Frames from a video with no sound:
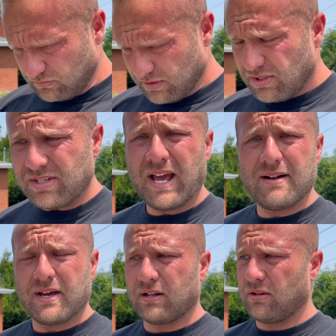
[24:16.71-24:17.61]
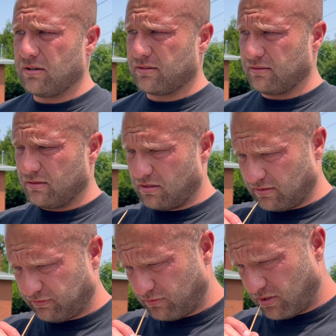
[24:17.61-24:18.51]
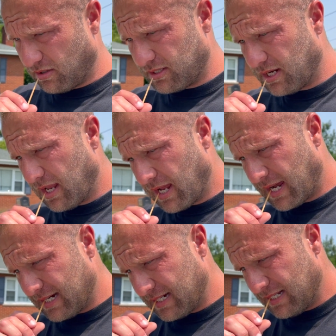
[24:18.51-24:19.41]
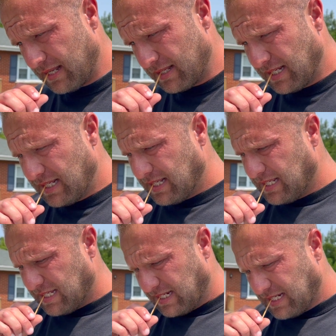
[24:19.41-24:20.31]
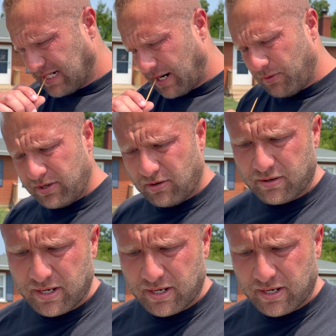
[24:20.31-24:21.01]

just kind of at a loss for words. I want you all to